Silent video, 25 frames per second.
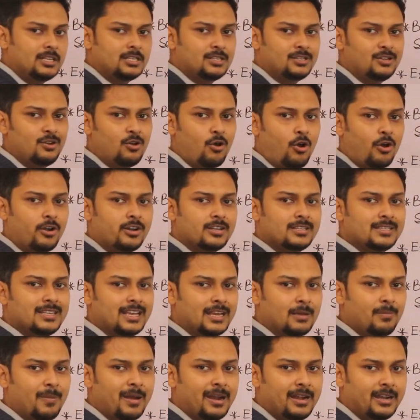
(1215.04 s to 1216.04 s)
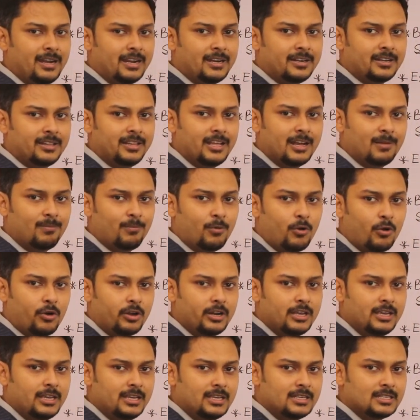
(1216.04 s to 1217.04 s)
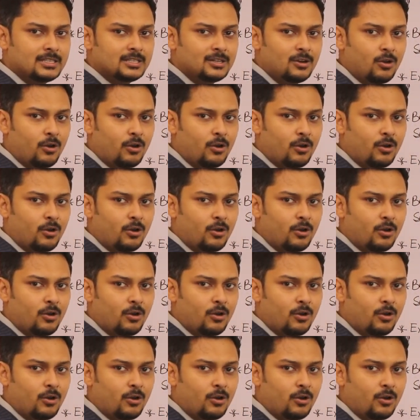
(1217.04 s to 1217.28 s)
is not segmented. Their body is